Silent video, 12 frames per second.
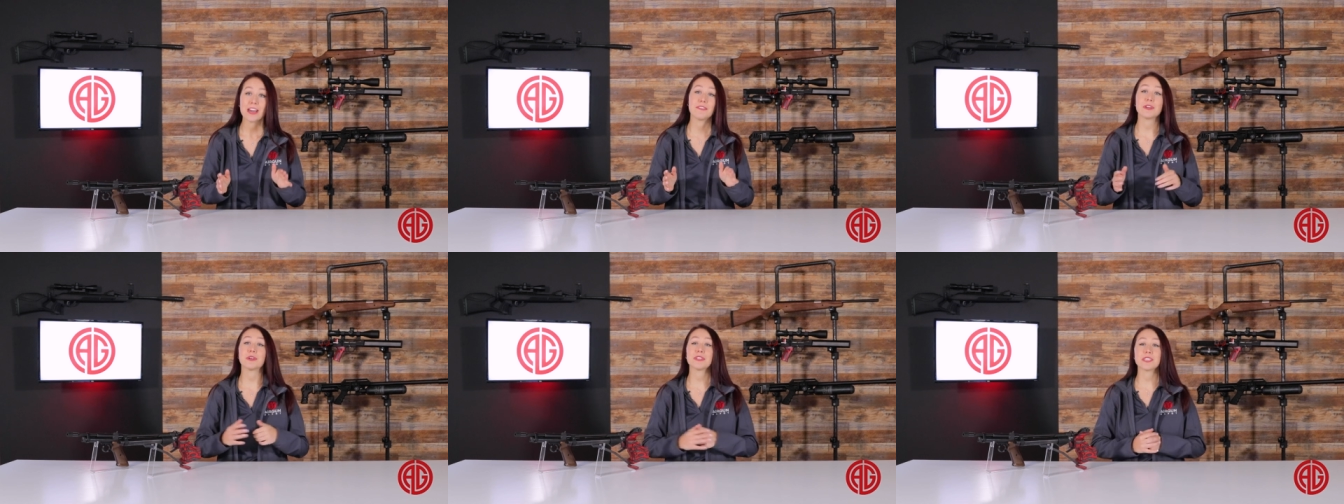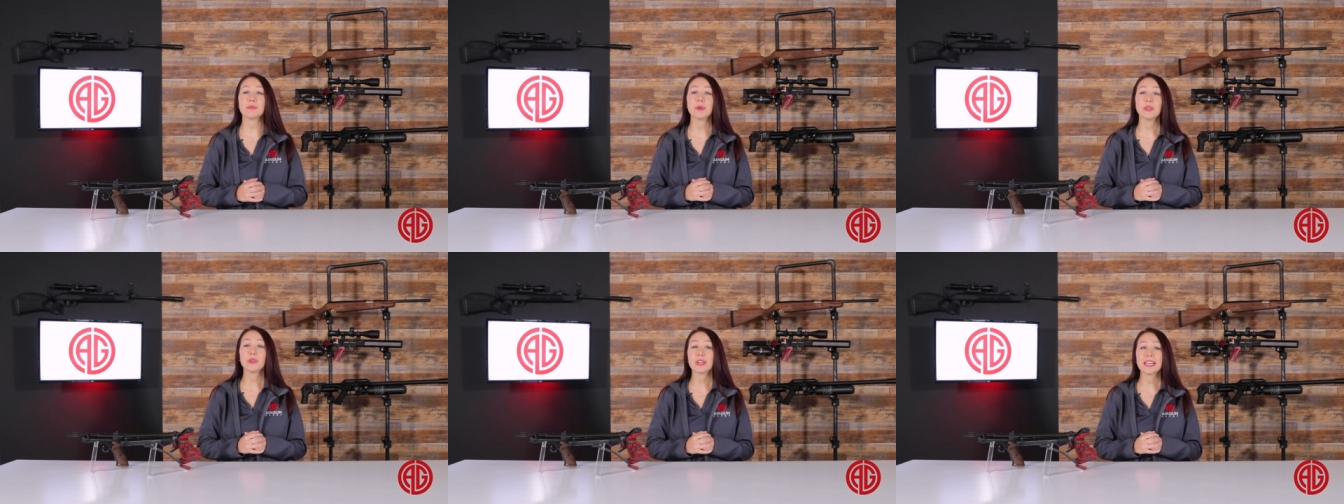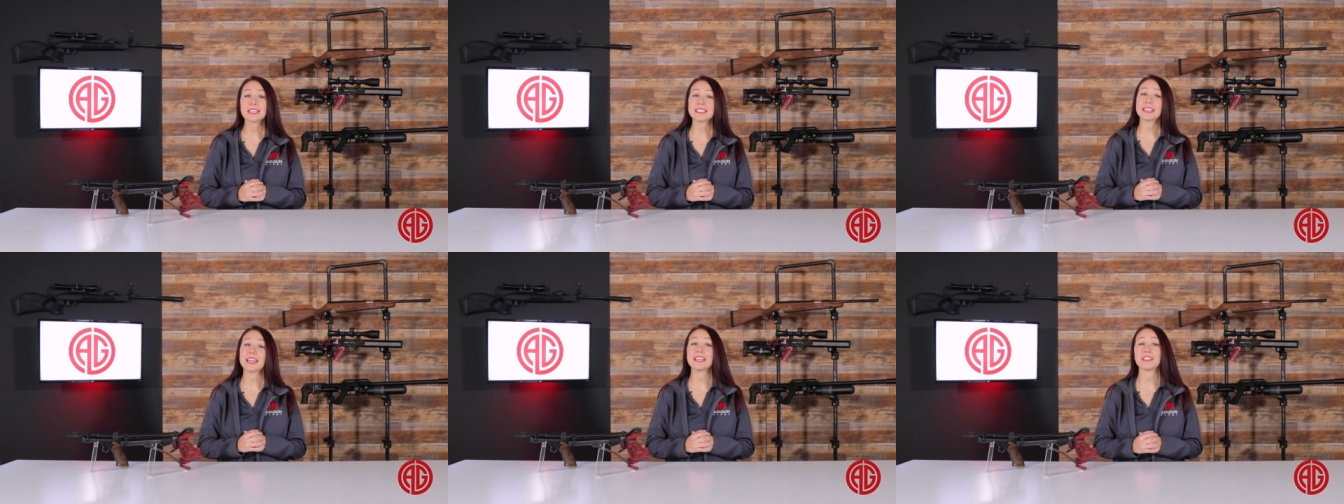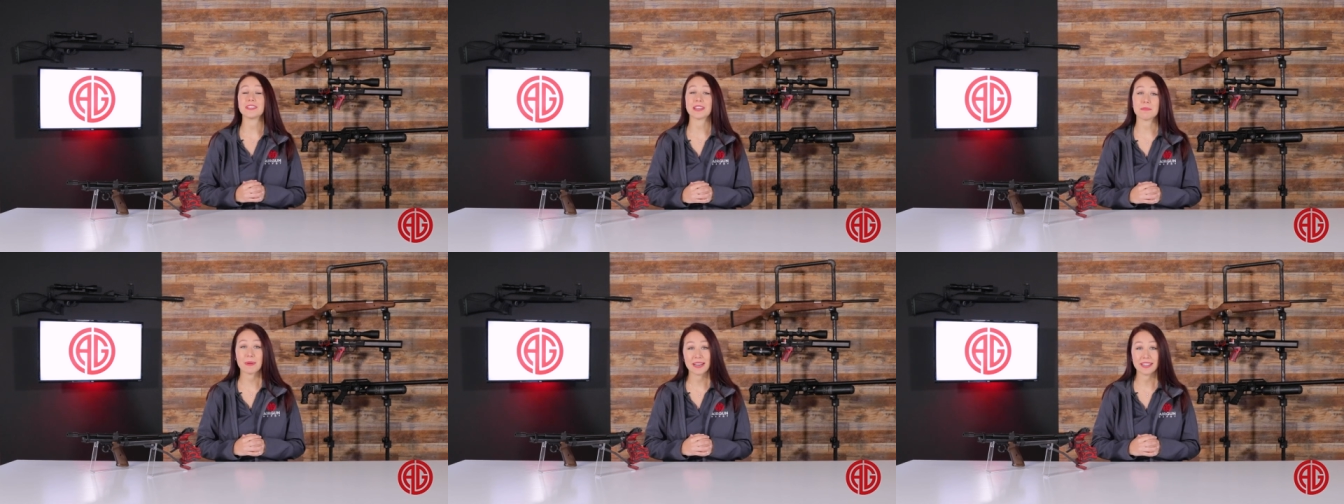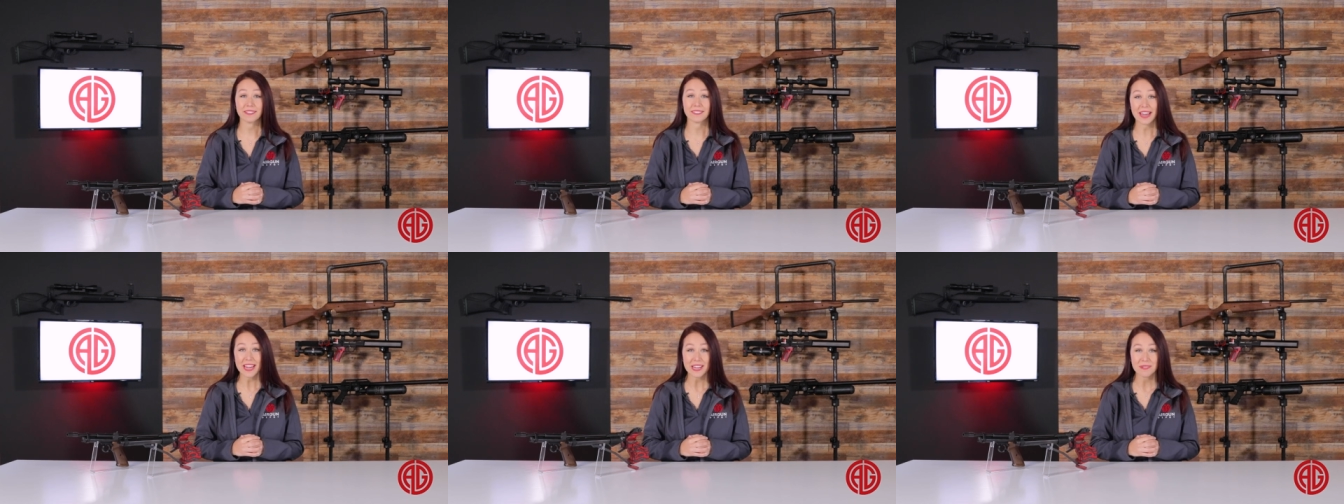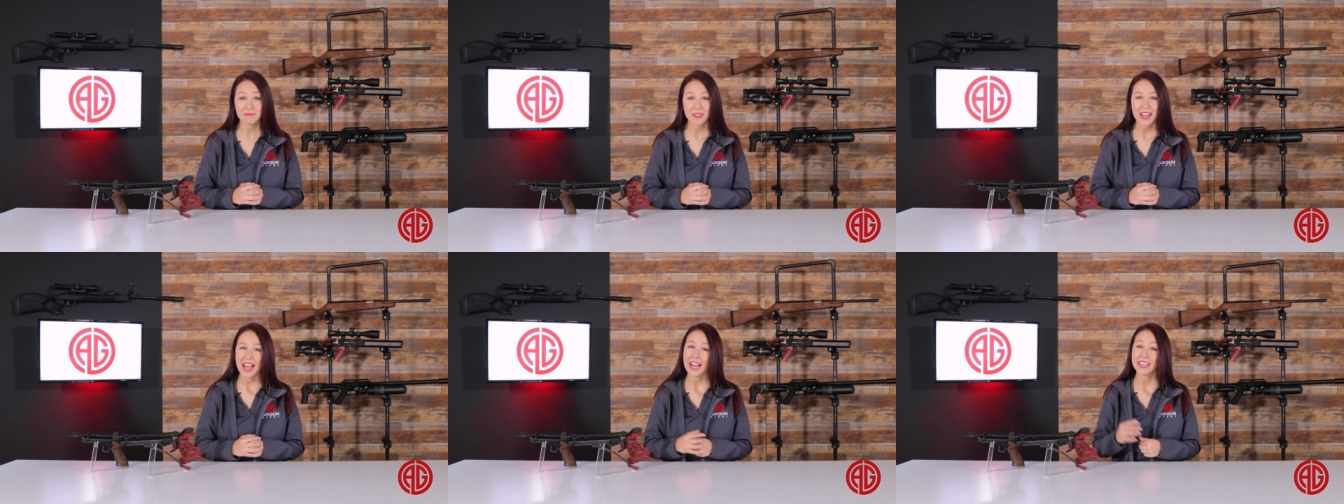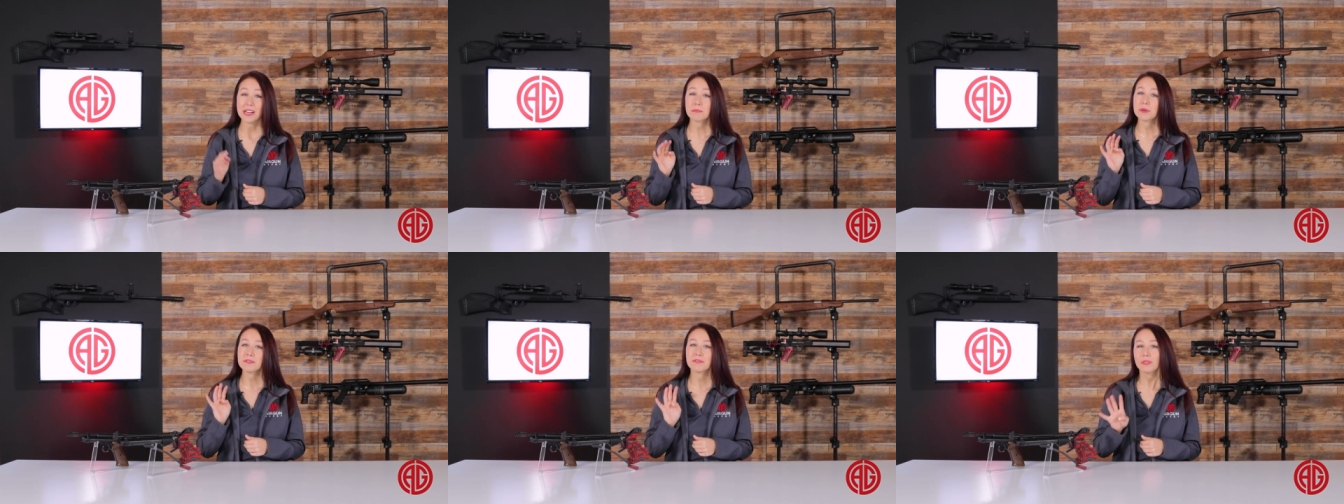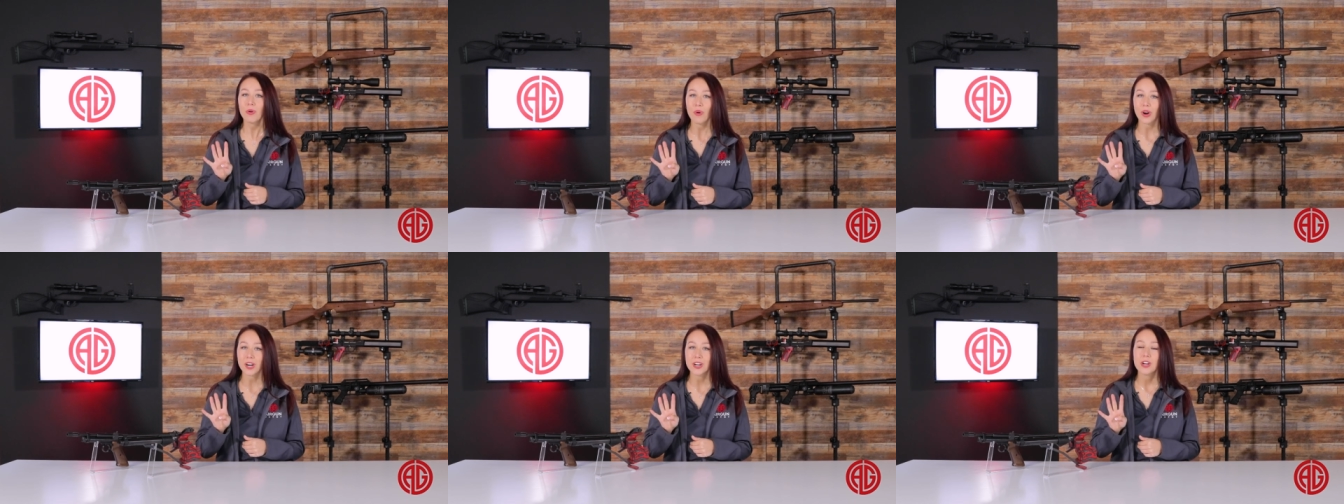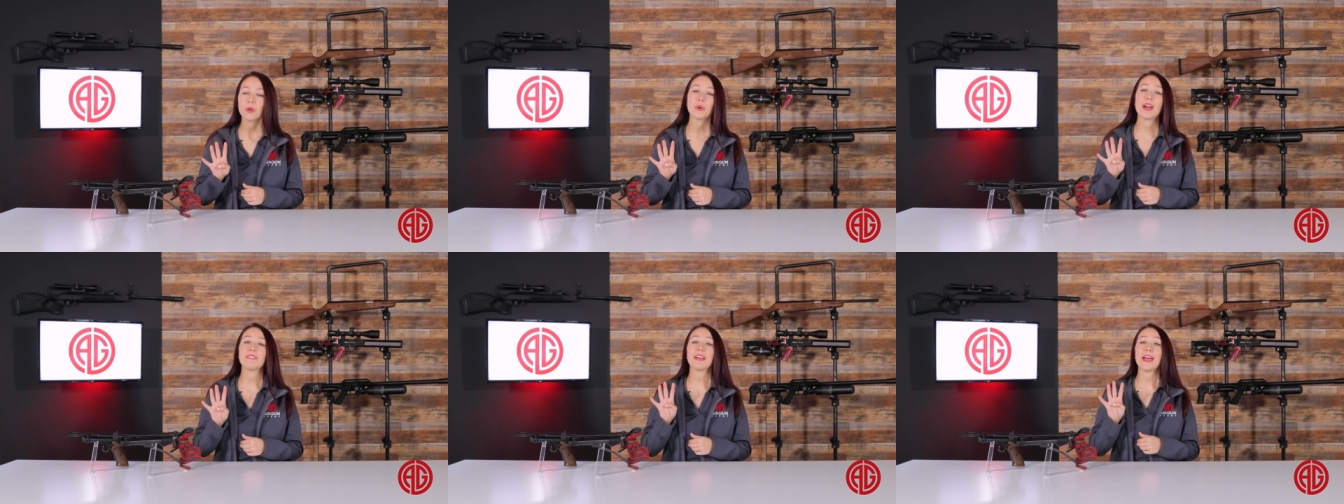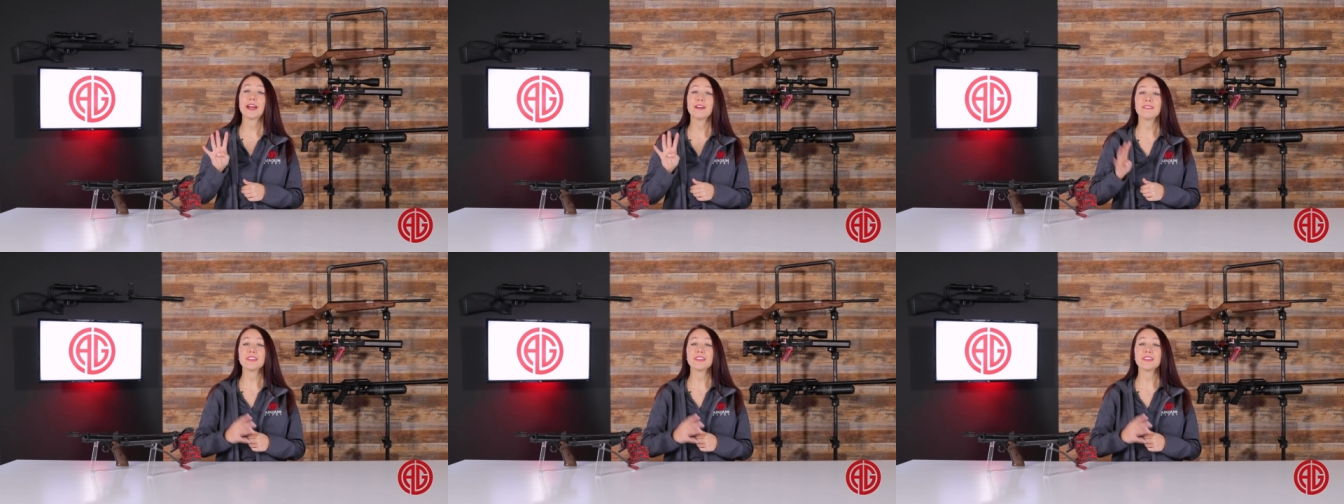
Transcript: if you're someone looking to get into the competitive game, at number four, we have the Air